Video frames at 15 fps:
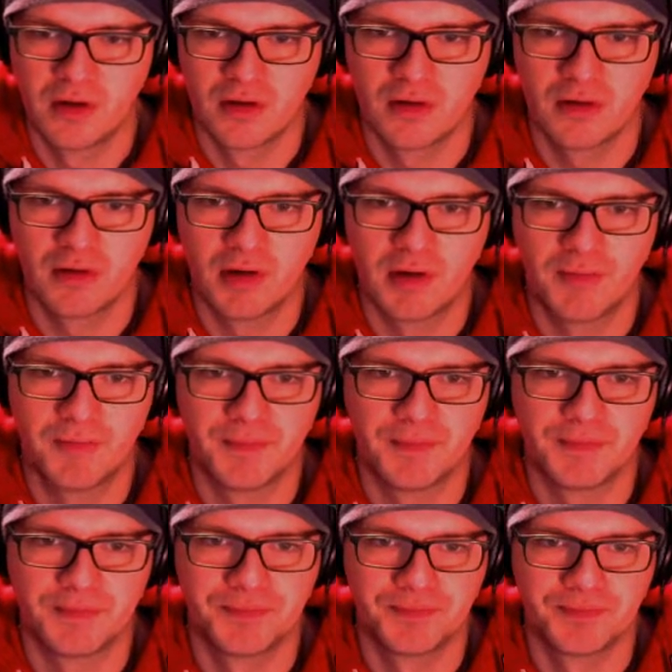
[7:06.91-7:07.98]
All in.
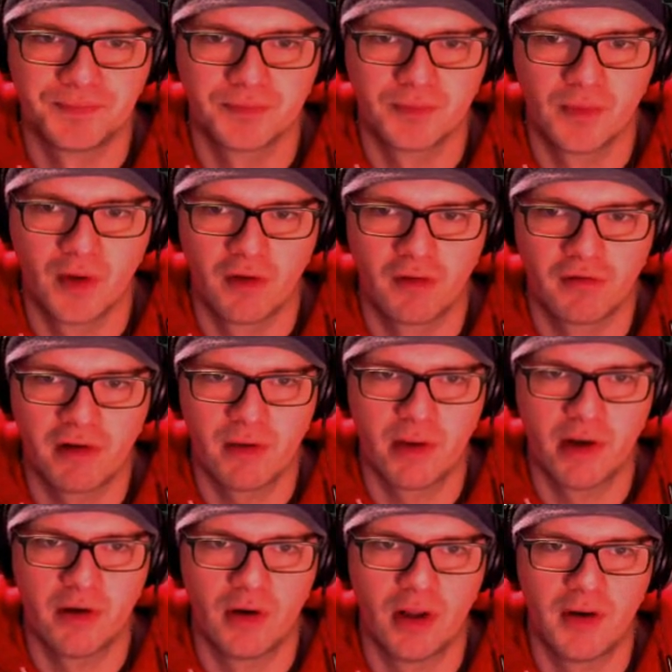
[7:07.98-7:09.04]
3-way
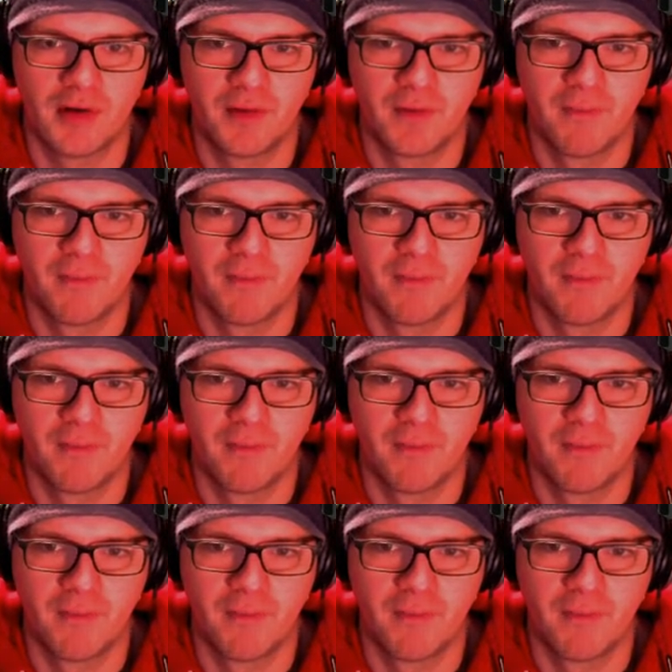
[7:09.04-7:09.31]
all in.